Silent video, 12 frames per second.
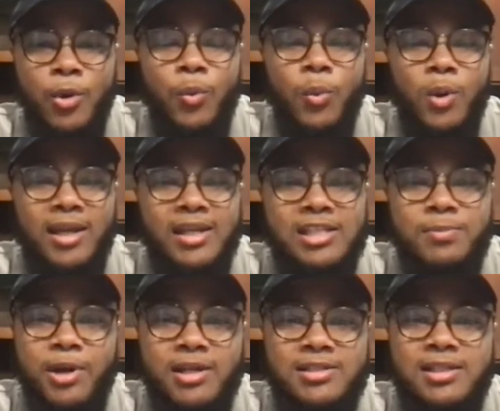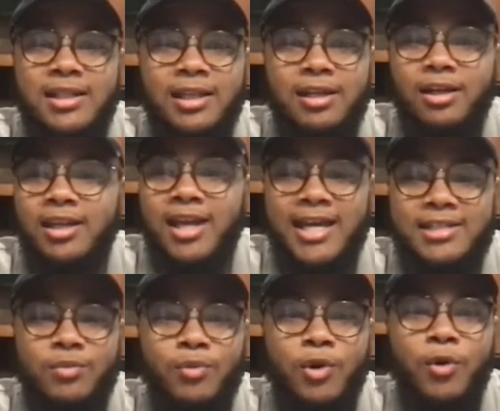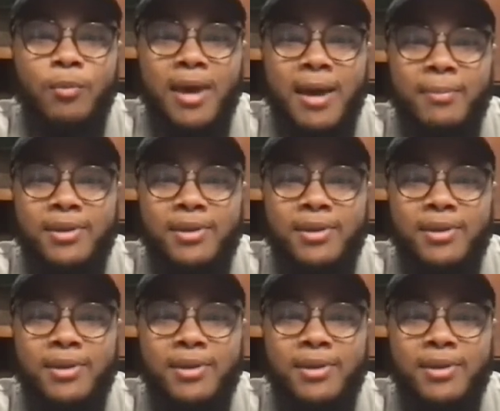when this person literally has a roadmap